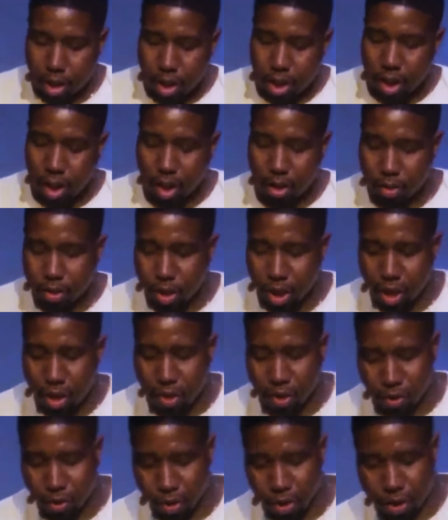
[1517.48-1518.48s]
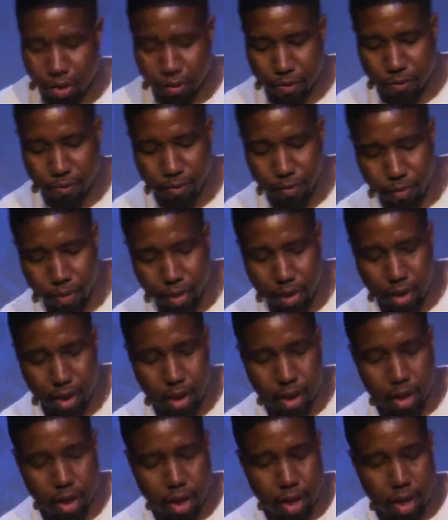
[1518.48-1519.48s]
he'll turn on you.
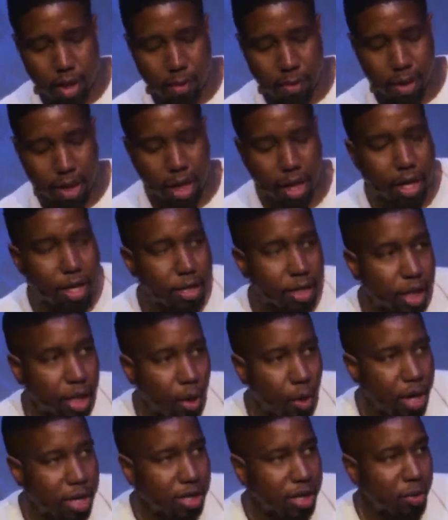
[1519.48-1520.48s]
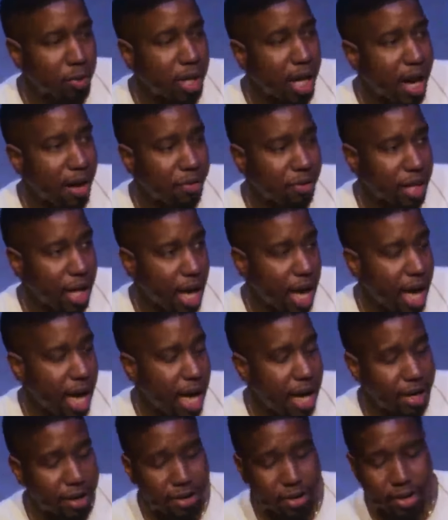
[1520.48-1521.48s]
But here's the question we have to
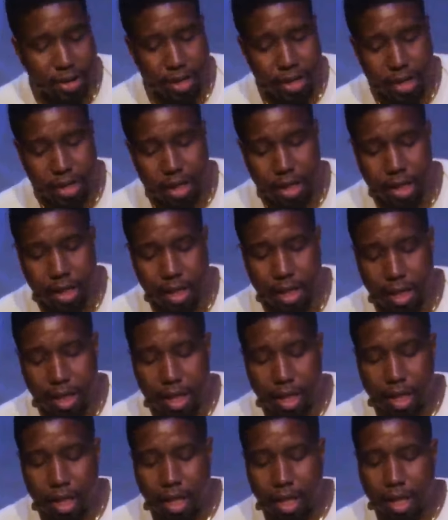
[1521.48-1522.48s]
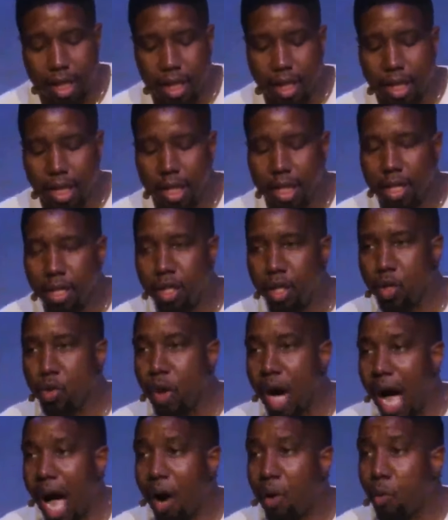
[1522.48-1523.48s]
ask do
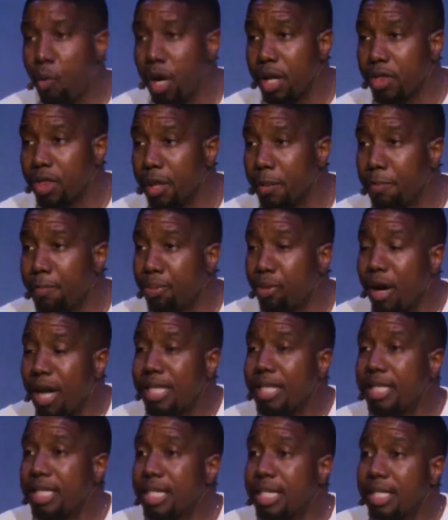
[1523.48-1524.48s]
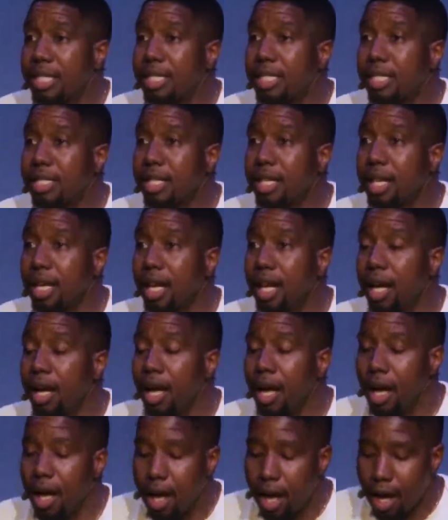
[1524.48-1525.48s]
I want the presence
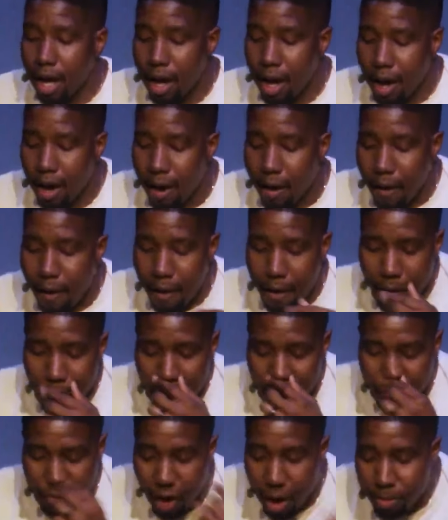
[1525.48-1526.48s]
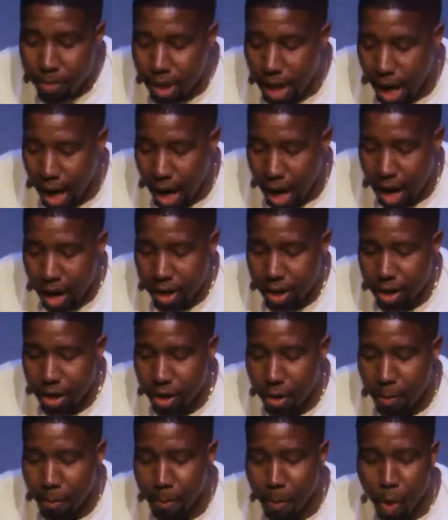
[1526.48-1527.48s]
from God
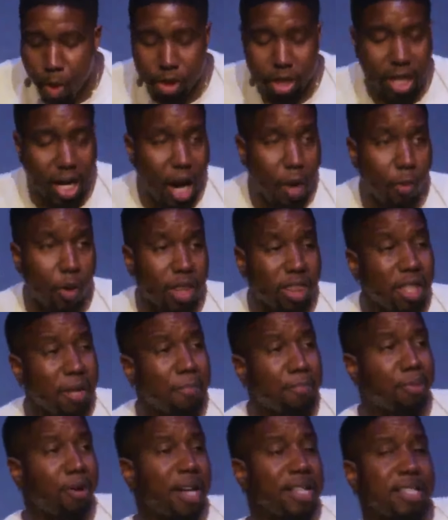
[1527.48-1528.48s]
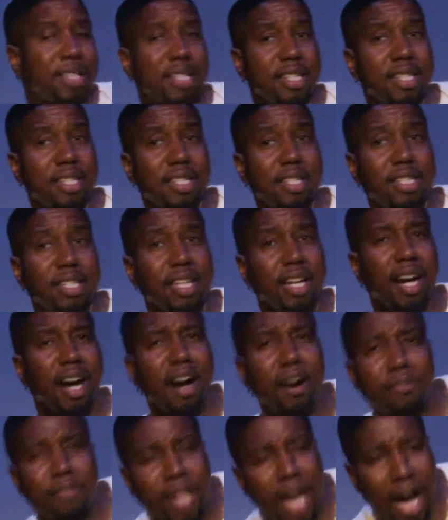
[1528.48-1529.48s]
more than I want the presence
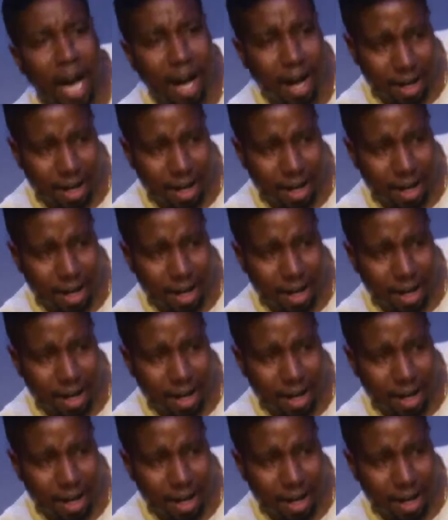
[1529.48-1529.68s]
of God?